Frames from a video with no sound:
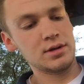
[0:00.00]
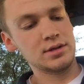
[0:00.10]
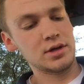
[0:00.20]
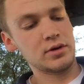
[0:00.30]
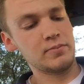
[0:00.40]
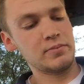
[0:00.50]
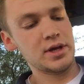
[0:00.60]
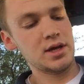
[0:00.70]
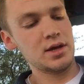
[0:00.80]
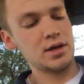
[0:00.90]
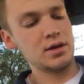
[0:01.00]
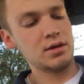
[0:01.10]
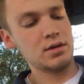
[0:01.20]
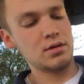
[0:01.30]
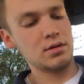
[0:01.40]
So a
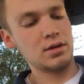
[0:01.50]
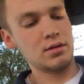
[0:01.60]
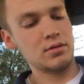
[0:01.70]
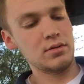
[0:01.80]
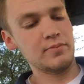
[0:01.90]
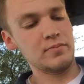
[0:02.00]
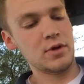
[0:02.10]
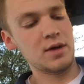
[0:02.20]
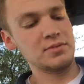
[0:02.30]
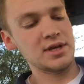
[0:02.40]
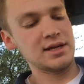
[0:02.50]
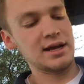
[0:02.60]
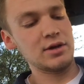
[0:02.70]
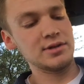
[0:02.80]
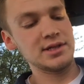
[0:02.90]
big upside
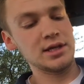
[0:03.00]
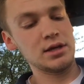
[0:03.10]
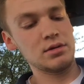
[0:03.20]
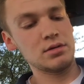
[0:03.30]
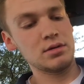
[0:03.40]
down C.